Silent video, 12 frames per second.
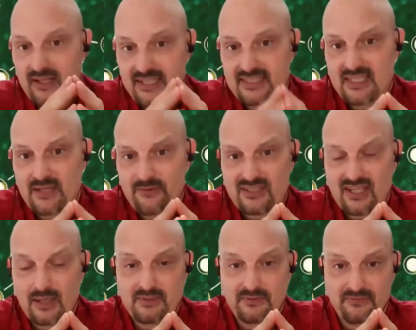these different
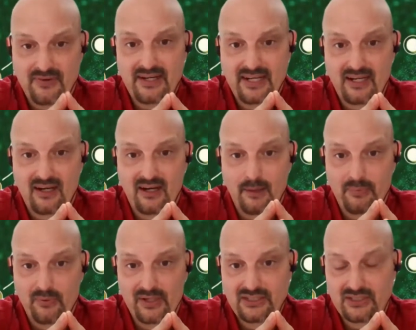types of funding
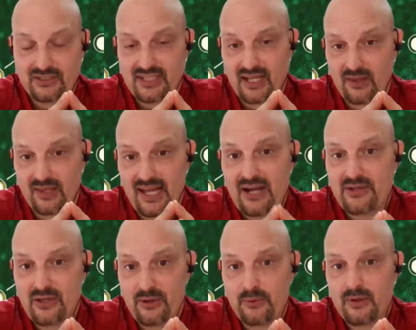operations that allow
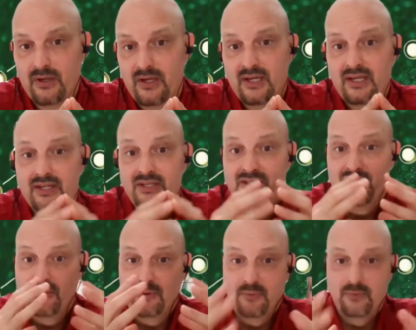you
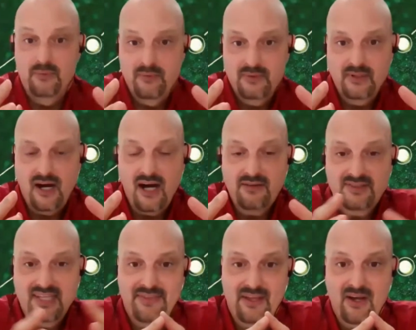to
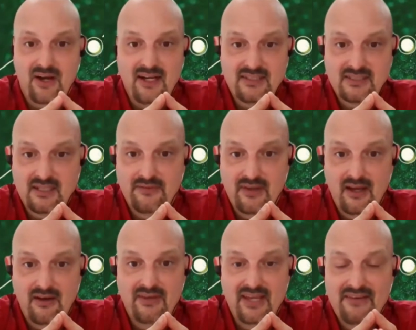offset the cost of
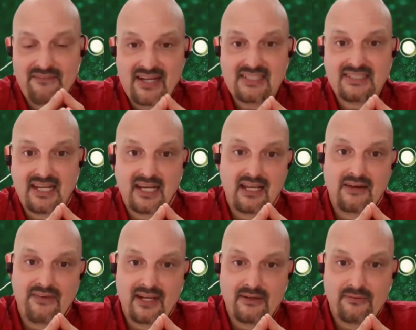investing in
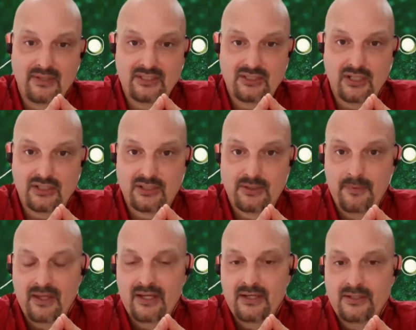innovative research.
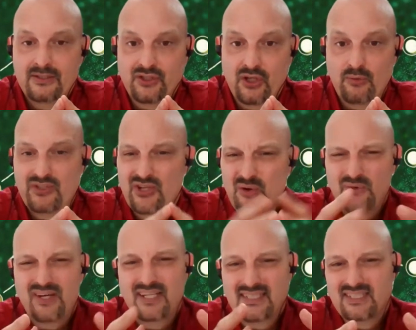So
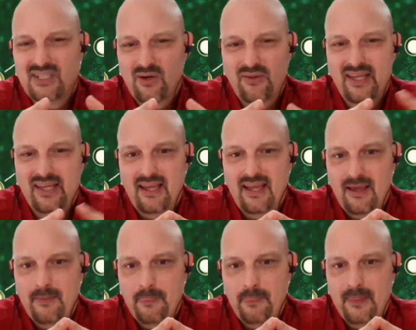don't necessarily,
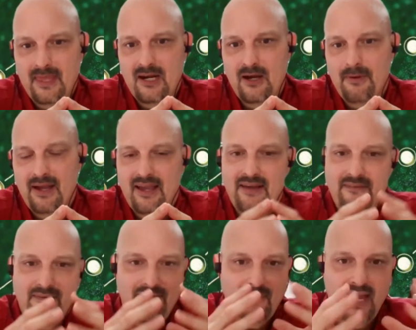
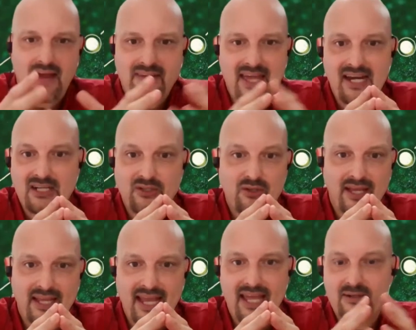if you have the attitude
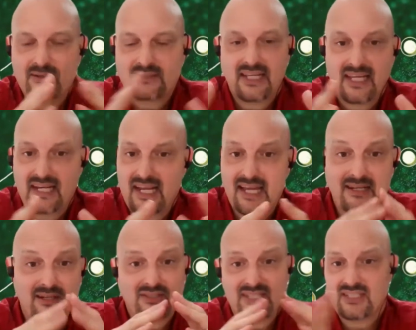like, hey, I don't take any
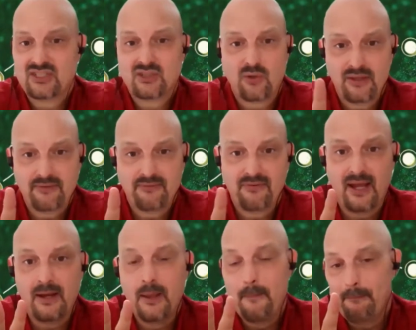handouts, that's totally
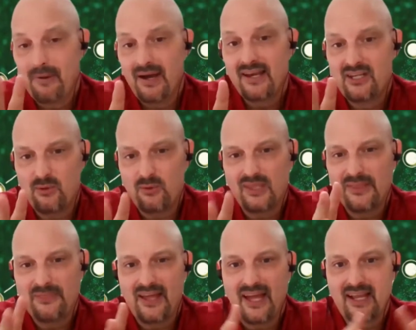fine. But don't
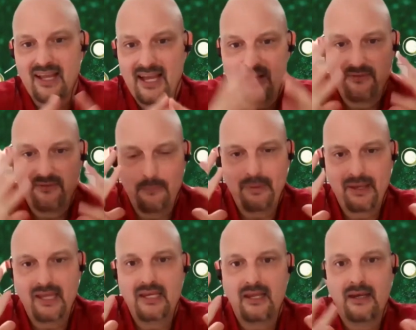let that kind of
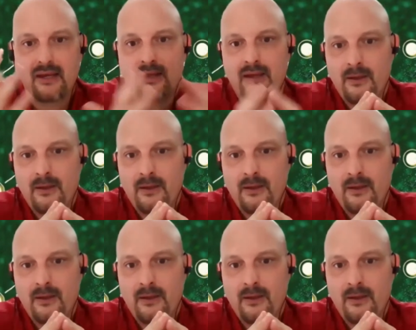opinion